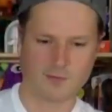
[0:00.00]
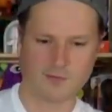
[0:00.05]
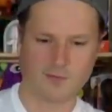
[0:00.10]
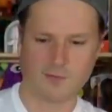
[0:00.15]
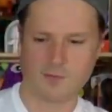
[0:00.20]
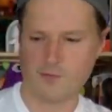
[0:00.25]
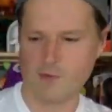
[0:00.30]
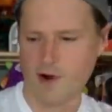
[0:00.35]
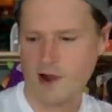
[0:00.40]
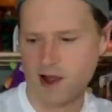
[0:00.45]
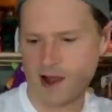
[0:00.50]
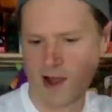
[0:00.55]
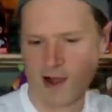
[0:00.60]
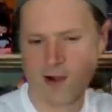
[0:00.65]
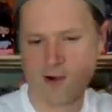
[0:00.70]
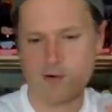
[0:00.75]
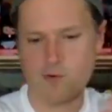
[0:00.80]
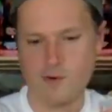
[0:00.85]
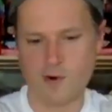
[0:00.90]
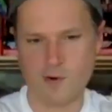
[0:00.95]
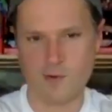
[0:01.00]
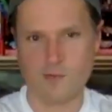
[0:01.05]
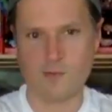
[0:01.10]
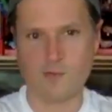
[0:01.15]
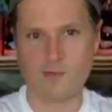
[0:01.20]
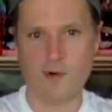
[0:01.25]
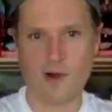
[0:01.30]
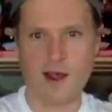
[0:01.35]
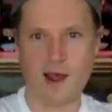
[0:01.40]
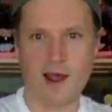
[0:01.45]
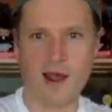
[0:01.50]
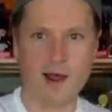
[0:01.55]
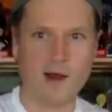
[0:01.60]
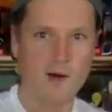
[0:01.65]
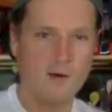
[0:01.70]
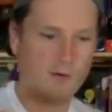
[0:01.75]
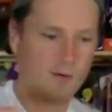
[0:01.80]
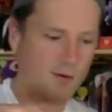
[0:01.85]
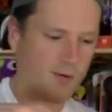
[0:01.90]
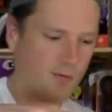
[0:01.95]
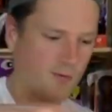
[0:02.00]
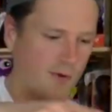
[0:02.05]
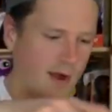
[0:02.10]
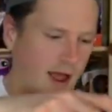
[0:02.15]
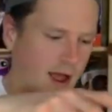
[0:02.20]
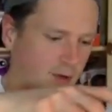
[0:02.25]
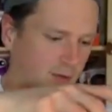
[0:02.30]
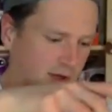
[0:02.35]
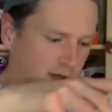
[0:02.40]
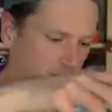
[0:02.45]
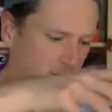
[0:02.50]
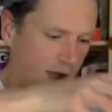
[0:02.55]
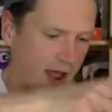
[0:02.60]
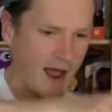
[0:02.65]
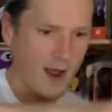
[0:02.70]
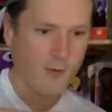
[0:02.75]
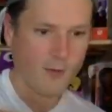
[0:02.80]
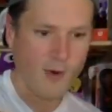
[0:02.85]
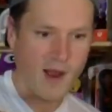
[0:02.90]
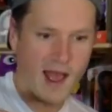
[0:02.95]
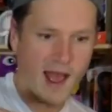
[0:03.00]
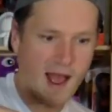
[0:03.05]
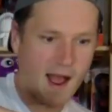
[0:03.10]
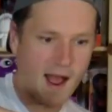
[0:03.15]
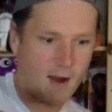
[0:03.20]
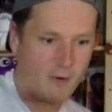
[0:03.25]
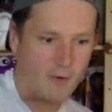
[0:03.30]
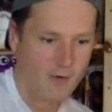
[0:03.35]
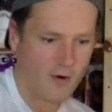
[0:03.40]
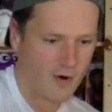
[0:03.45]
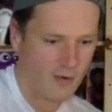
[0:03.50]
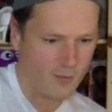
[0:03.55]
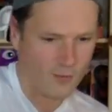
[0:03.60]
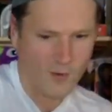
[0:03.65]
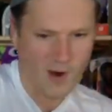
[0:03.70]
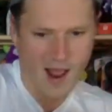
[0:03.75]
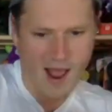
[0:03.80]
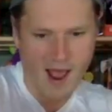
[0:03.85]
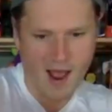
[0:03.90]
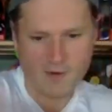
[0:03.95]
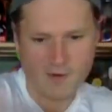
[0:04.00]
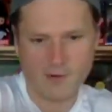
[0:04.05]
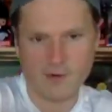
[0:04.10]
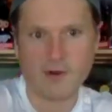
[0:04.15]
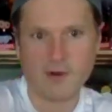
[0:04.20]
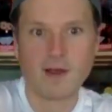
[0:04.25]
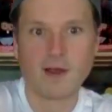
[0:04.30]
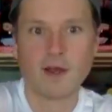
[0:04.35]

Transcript: Wow, wow, wowie, wow, wow, wow.